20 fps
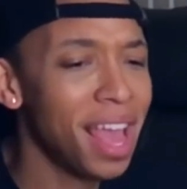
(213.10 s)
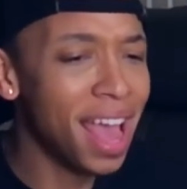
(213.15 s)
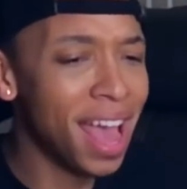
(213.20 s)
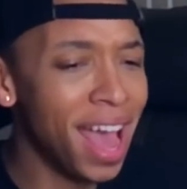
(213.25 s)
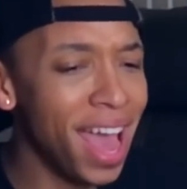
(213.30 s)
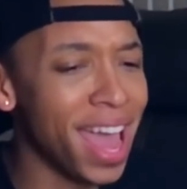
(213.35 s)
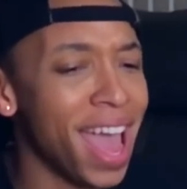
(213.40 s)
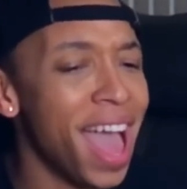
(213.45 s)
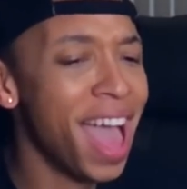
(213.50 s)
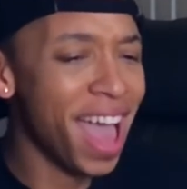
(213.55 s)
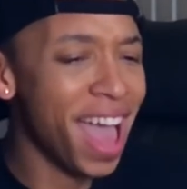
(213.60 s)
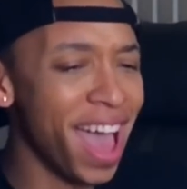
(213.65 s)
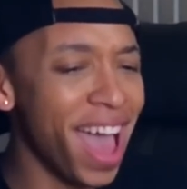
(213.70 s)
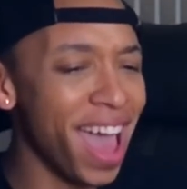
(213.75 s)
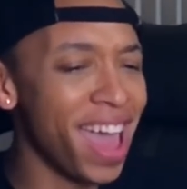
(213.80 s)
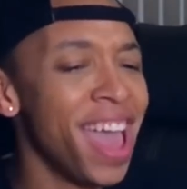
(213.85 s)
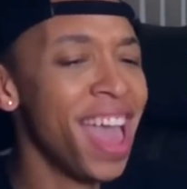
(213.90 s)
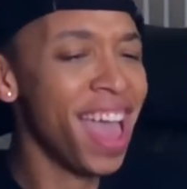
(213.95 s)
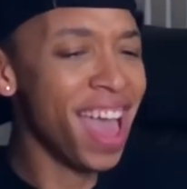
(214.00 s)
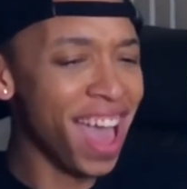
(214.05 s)
Hey,
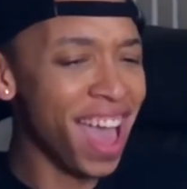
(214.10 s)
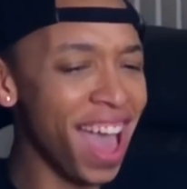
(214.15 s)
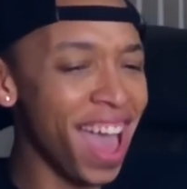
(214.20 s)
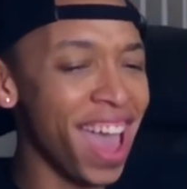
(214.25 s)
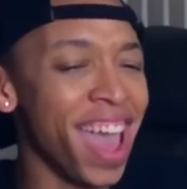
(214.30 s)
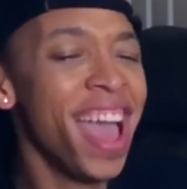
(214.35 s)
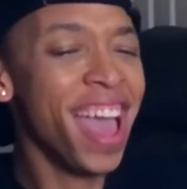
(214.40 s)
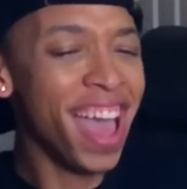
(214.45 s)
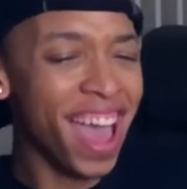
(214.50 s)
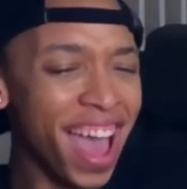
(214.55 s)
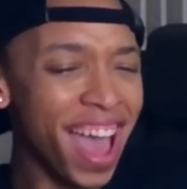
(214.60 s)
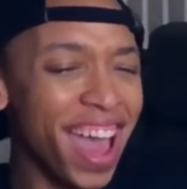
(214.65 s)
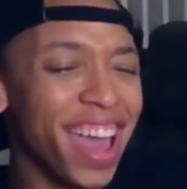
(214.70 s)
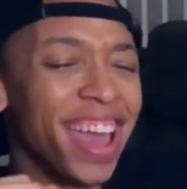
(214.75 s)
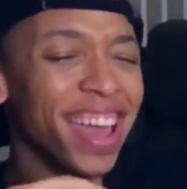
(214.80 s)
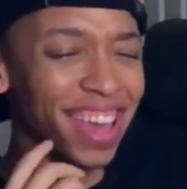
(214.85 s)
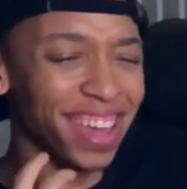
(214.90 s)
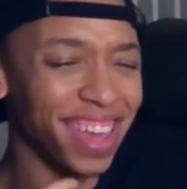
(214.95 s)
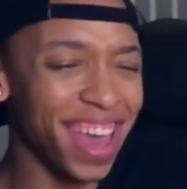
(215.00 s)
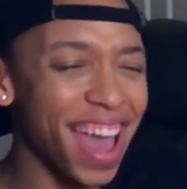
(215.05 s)
hey, hey, hey,
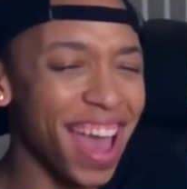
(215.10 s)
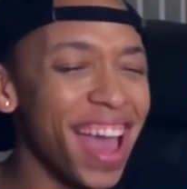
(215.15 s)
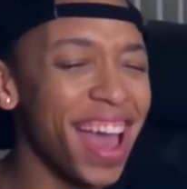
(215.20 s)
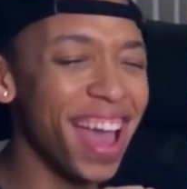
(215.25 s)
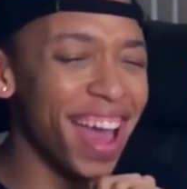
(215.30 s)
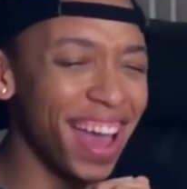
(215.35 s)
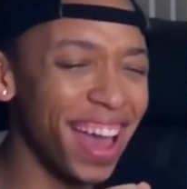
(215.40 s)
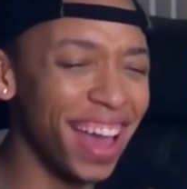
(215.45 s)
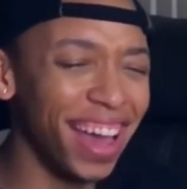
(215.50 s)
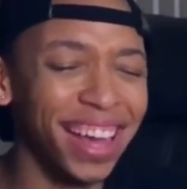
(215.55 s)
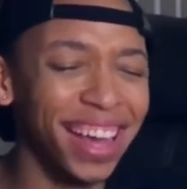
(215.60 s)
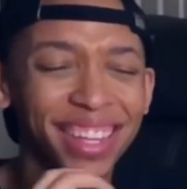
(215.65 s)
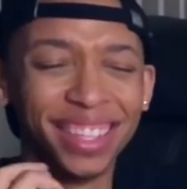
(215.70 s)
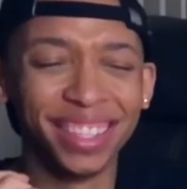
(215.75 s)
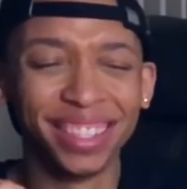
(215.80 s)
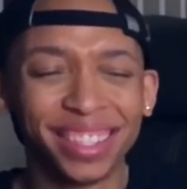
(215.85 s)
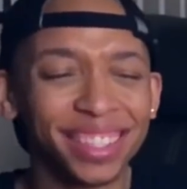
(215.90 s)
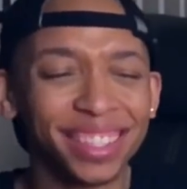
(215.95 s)
yes!